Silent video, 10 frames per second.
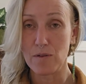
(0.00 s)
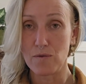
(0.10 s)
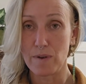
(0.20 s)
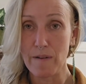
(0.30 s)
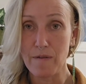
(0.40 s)

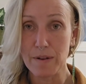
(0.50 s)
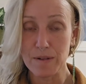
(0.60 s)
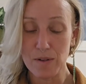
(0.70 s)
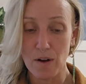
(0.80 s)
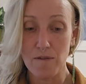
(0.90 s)

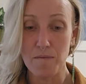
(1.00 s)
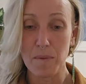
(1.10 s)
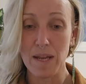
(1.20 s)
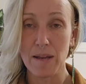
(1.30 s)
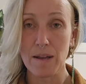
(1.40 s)
reference of
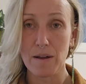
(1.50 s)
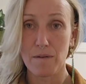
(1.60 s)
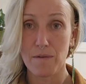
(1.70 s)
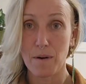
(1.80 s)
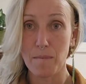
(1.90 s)
me
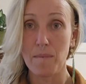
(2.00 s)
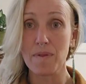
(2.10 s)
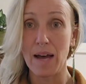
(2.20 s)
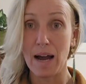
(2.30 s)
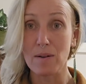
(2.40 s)
from
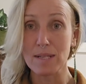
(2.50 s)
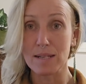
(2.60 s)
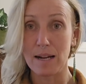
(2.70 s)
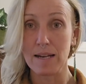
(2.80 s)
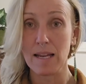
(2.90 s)
the
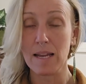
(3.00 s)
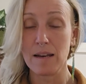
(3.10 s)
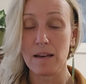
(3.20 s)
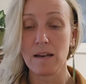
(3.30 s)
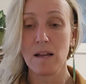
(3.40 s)
outside
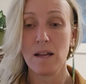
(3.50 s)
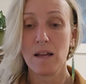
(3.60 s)
in.